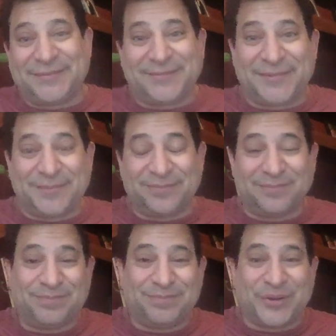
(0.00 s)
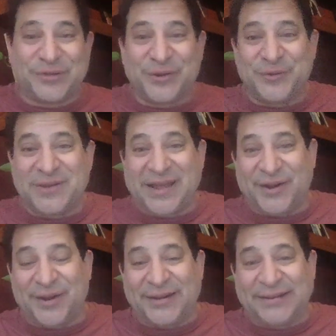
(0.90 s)
to put the new date
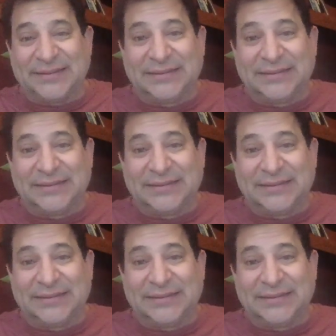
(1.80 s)
on it.